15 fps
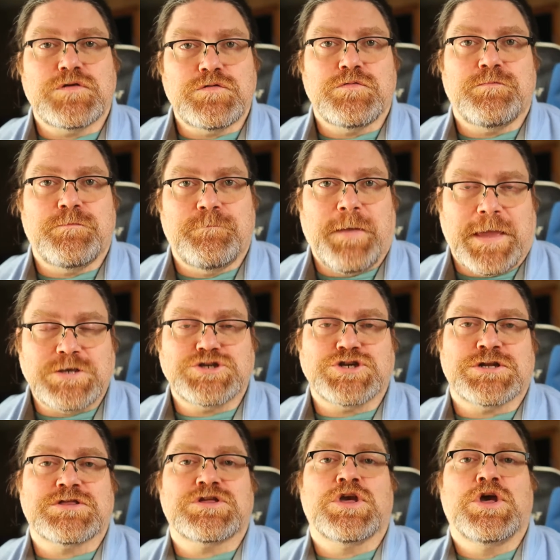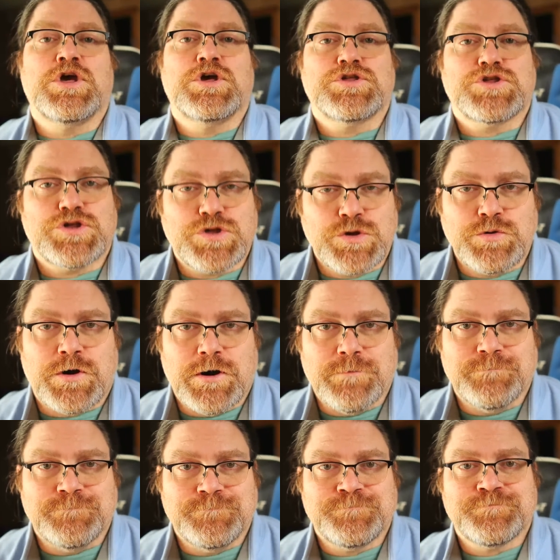to patients sooner.
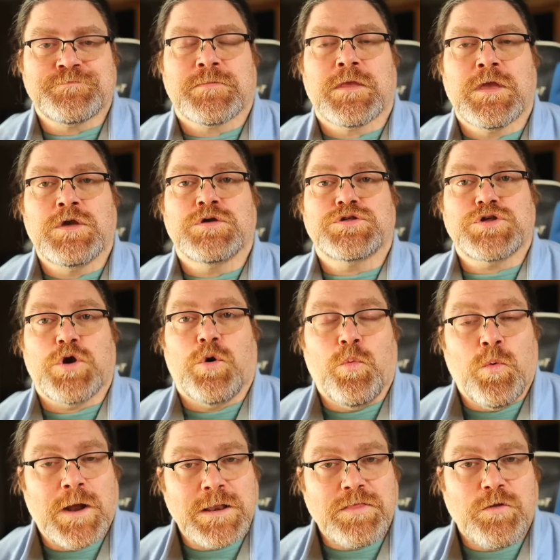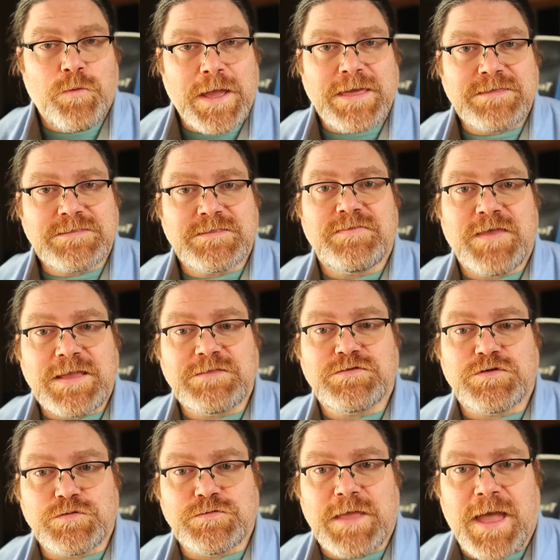So one of the ways that they
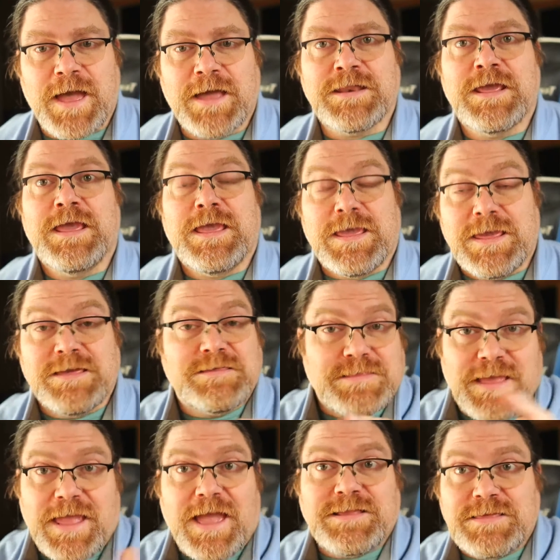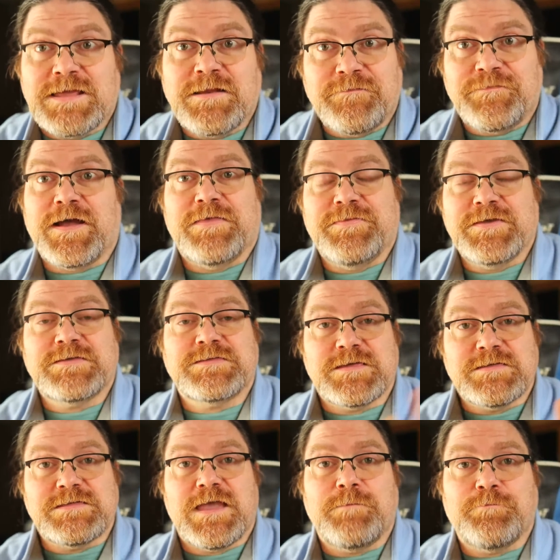do that is they identify this
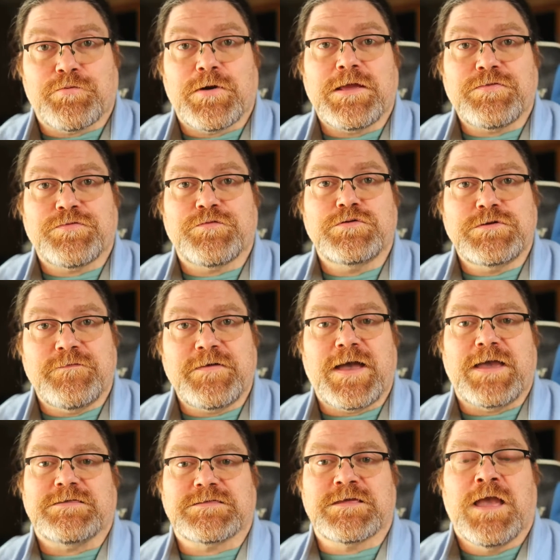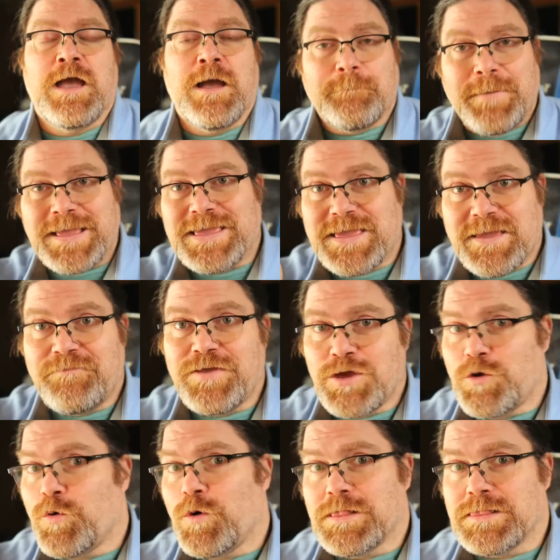is a breakthrough device. By giving
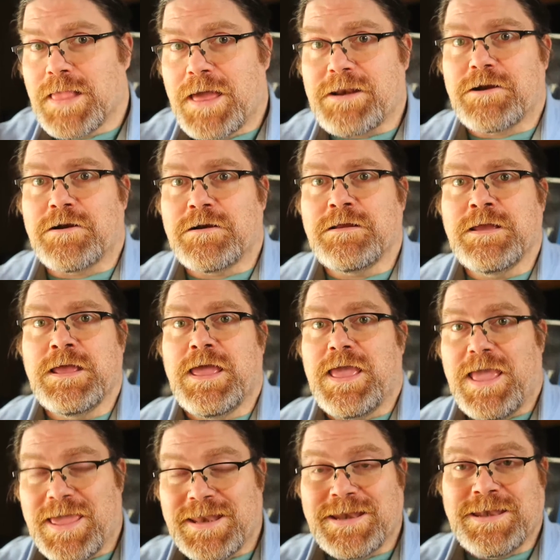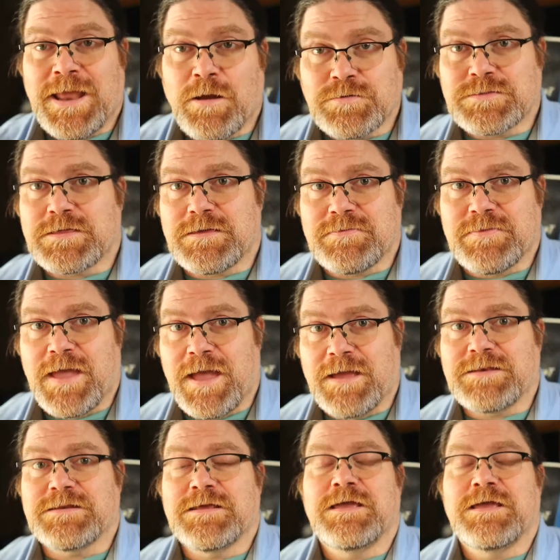you a letter and announcing that,